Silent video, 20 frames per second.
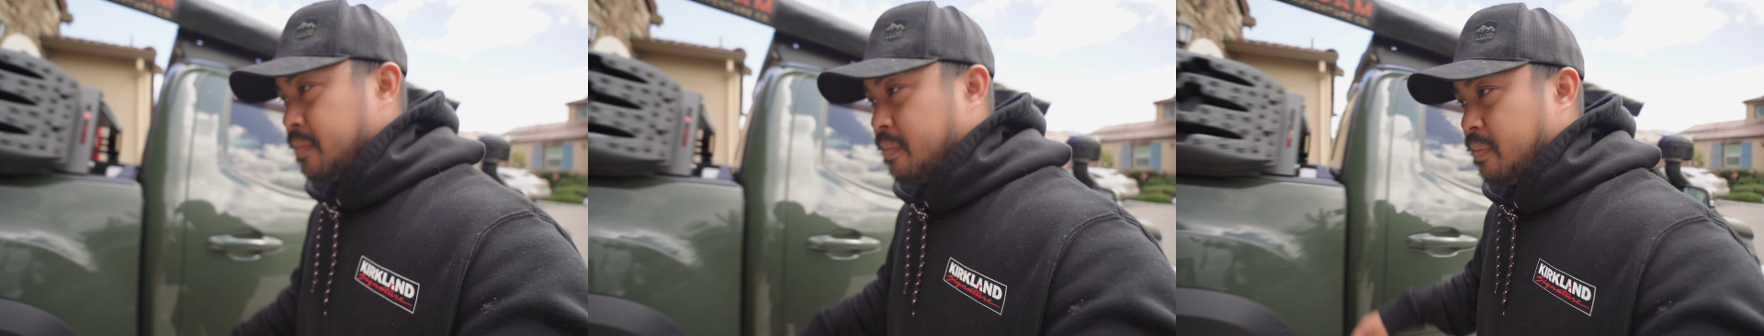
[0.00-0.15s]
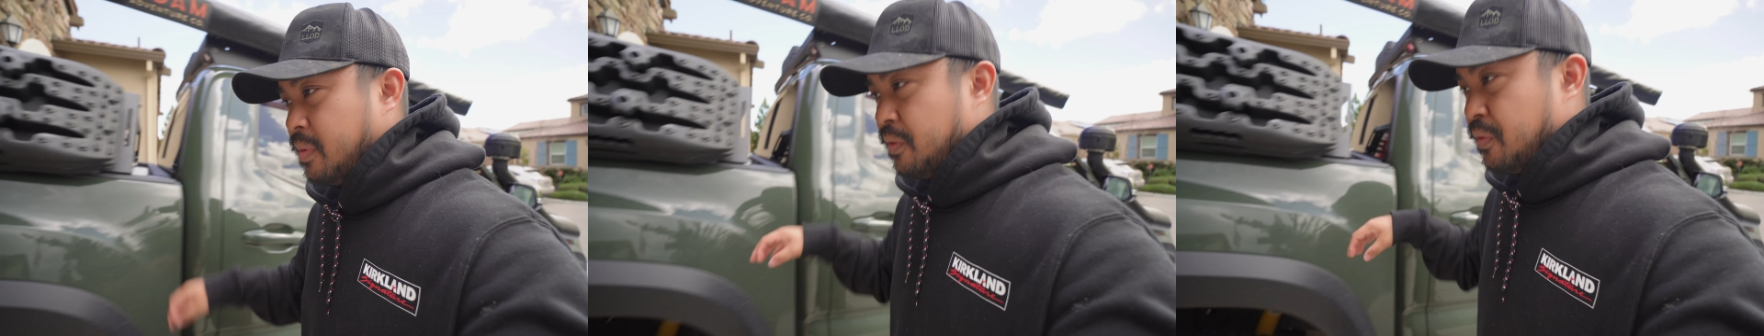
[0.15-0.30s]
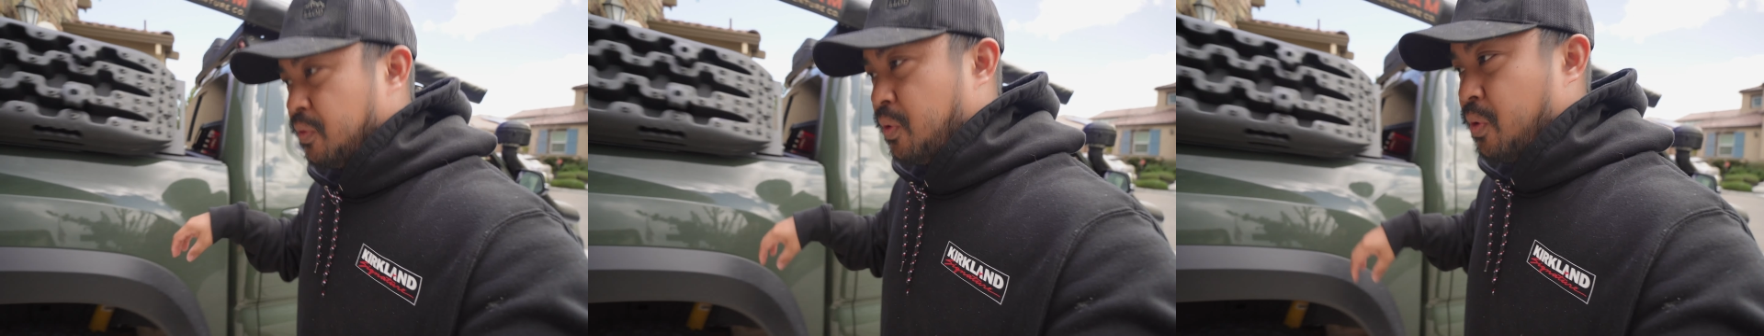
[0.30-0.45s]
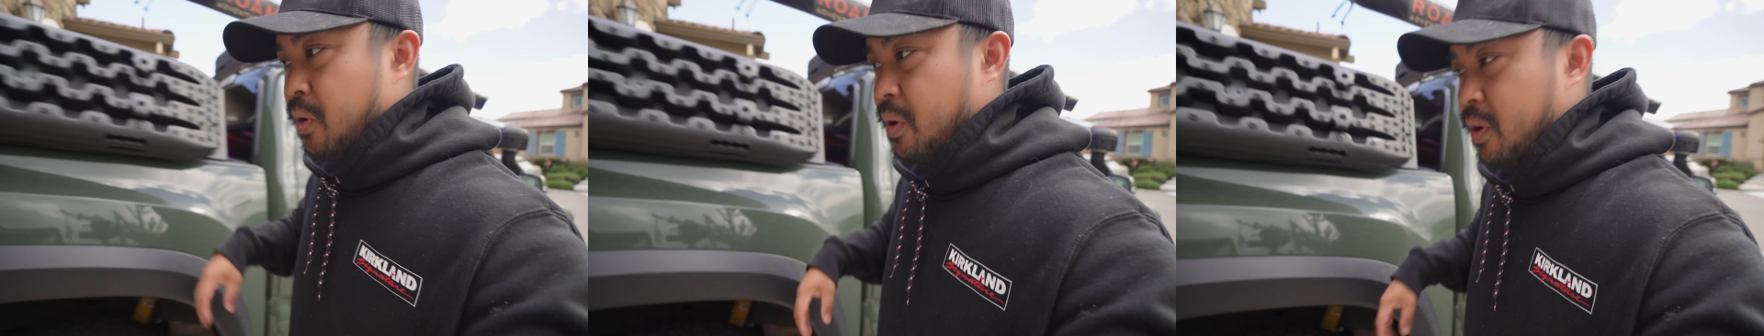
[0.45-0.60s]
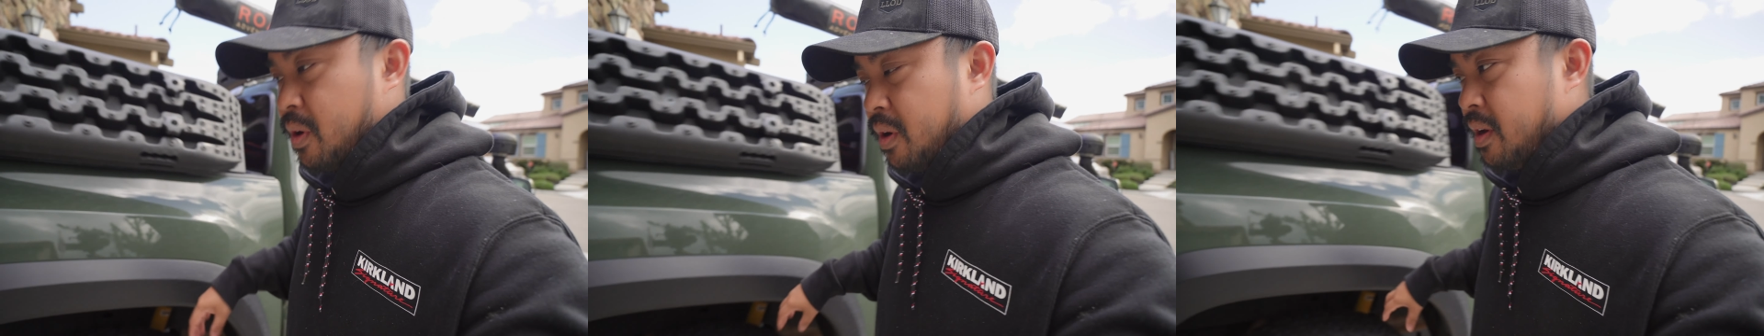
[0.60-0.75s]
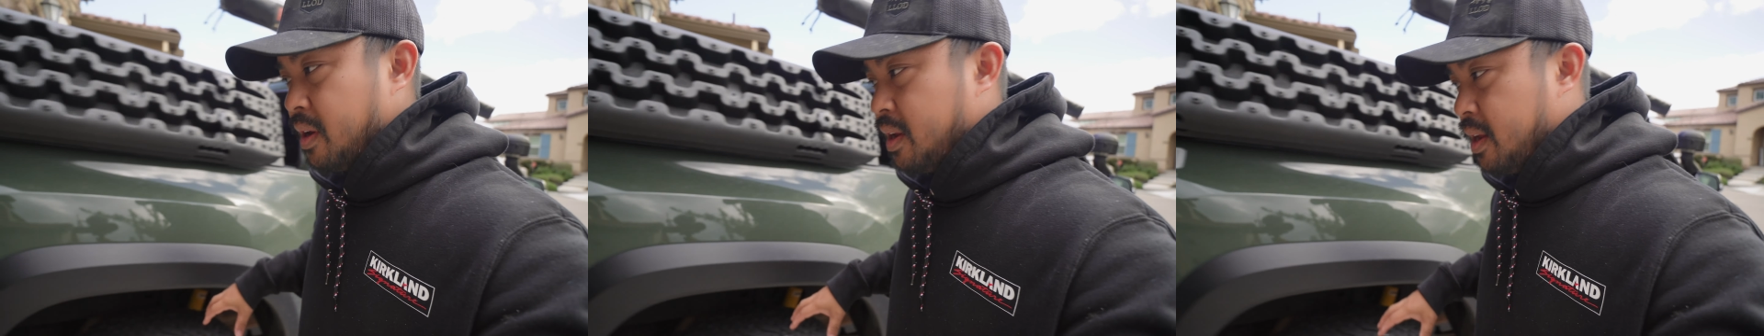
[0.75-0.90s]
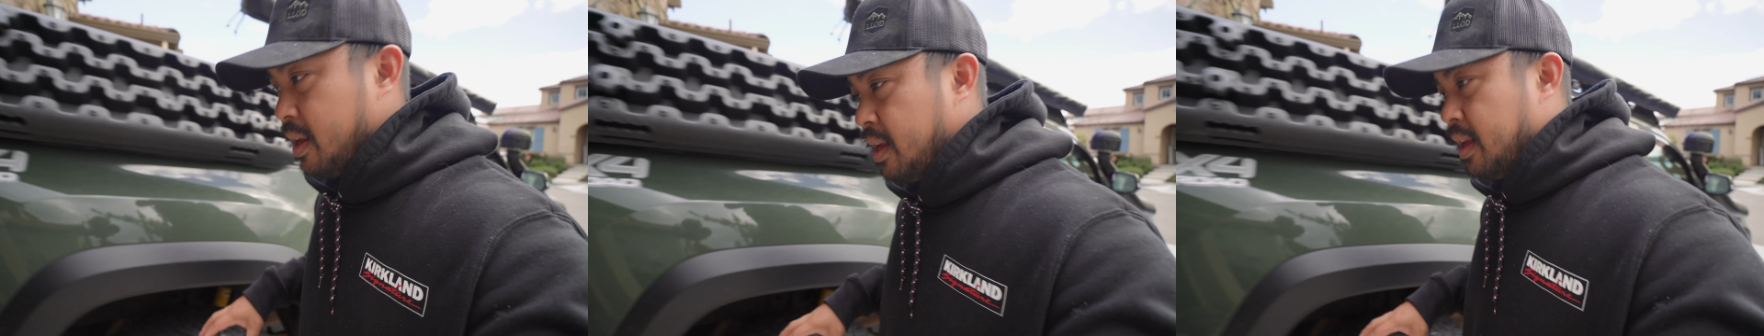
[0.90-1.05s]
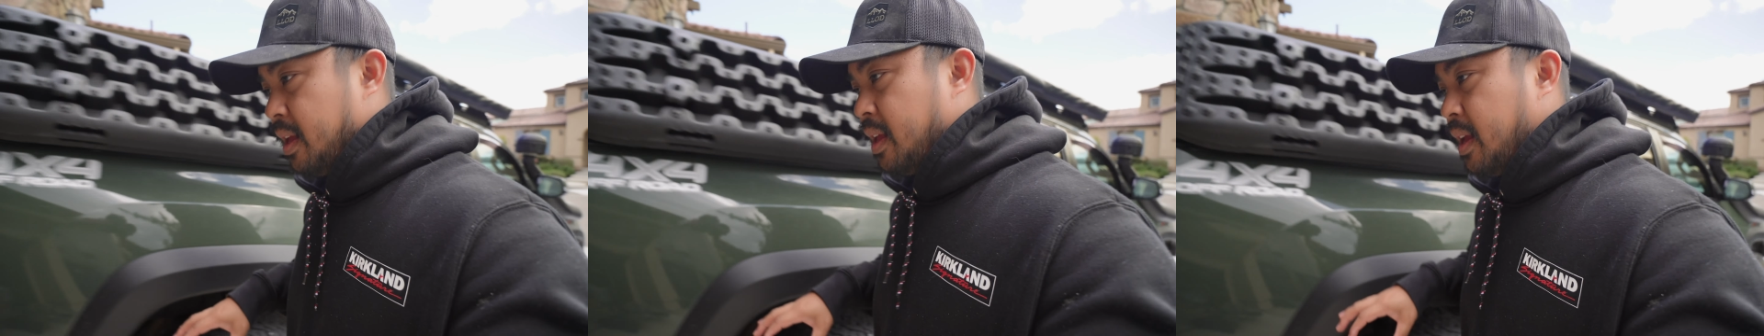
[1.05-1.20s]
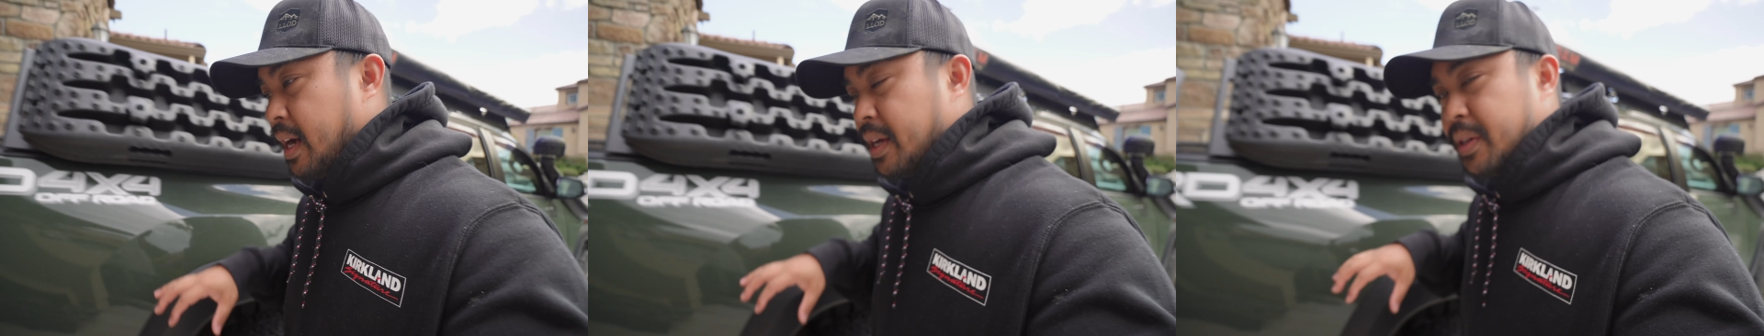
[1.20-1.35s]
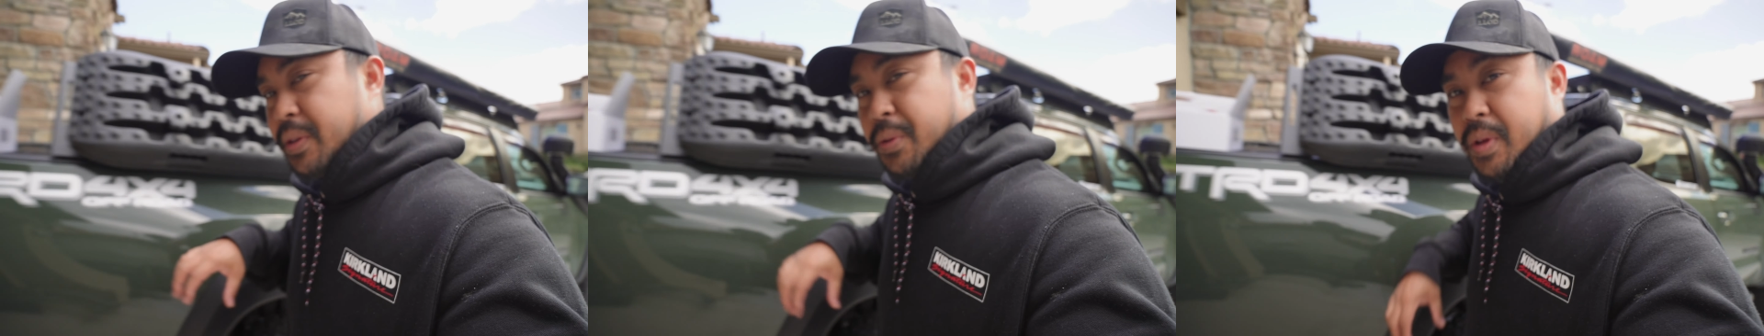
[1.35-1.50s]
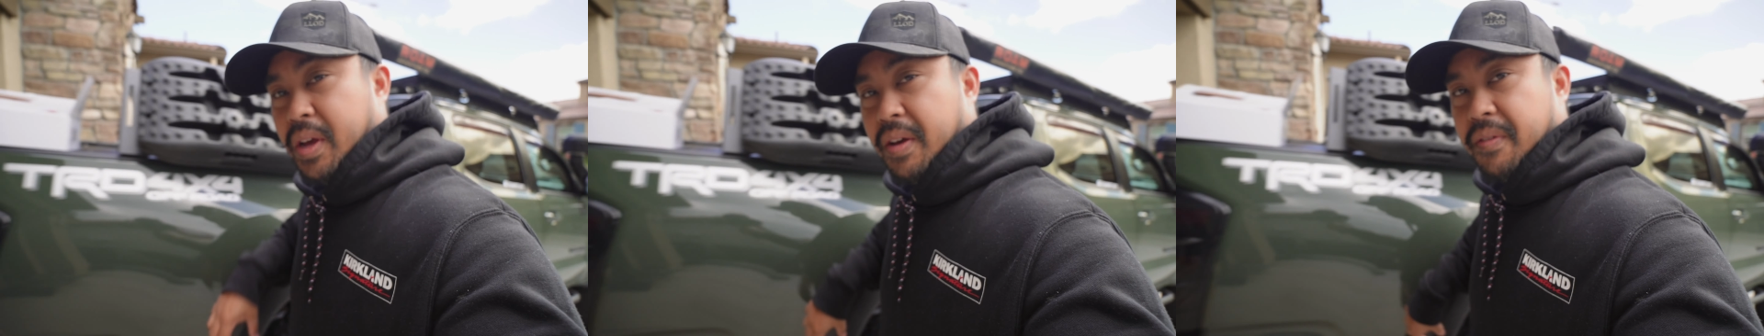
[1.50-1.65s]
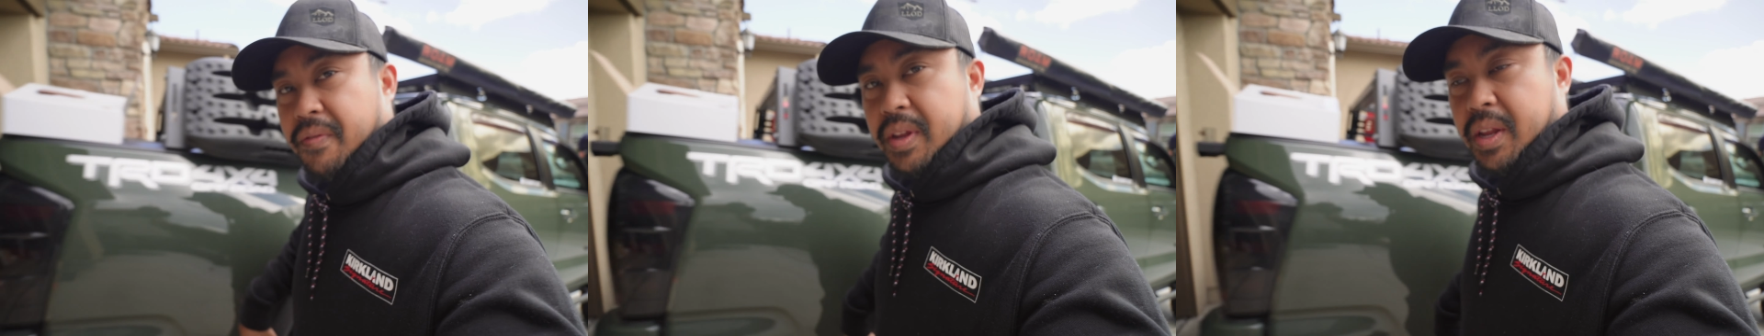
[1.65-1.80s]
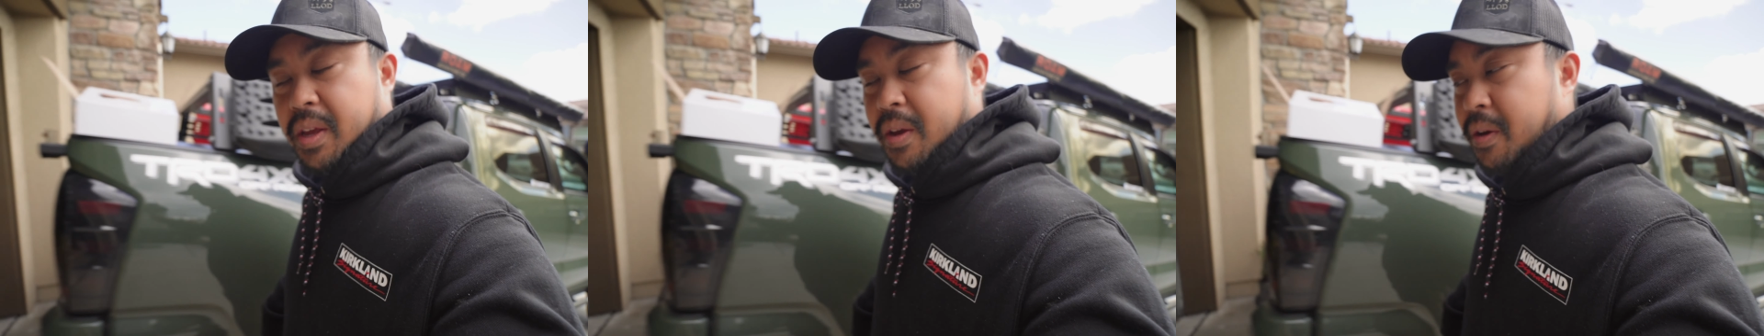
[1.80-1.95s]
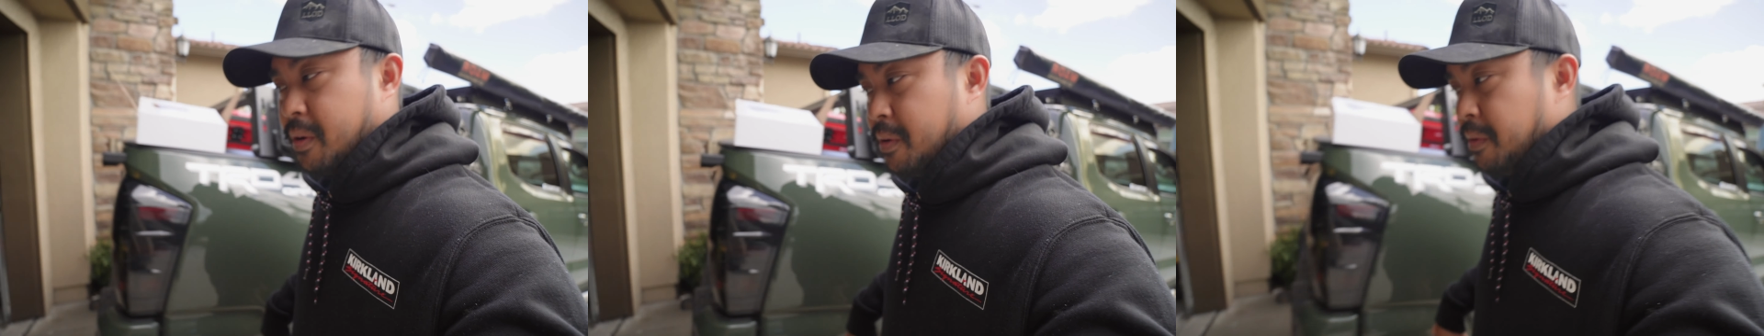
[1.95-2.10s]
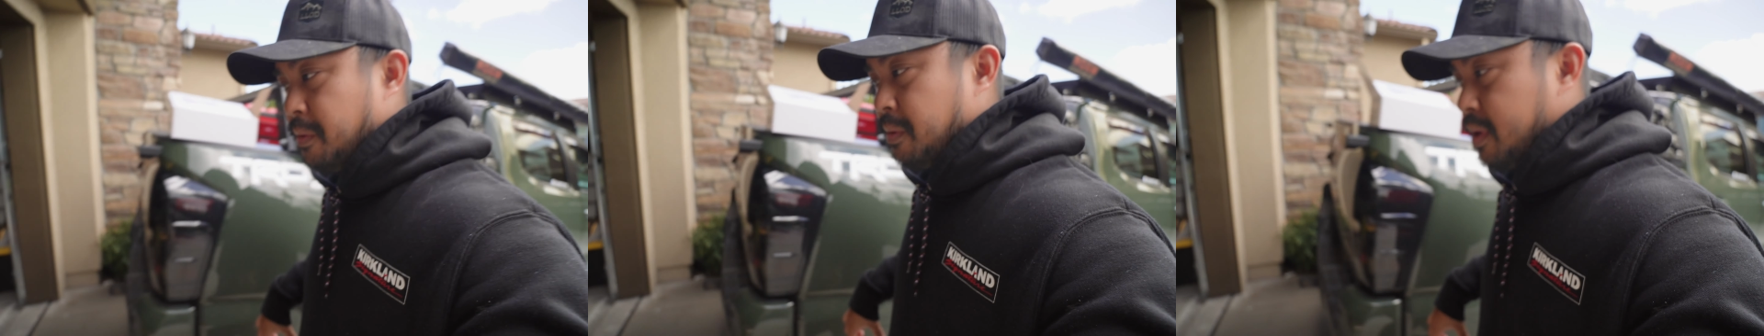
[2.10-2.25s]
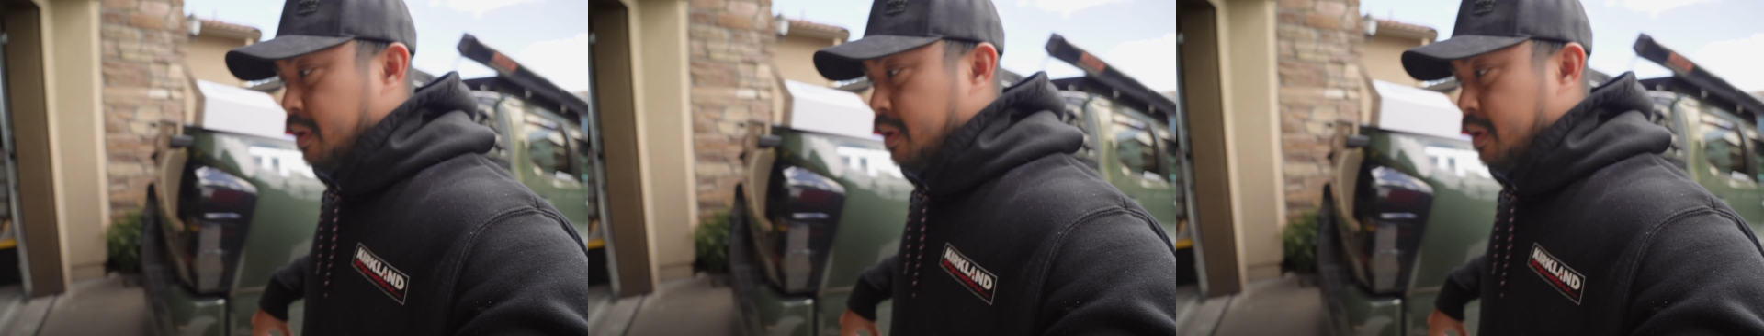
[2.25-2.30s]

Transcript: before I do that video.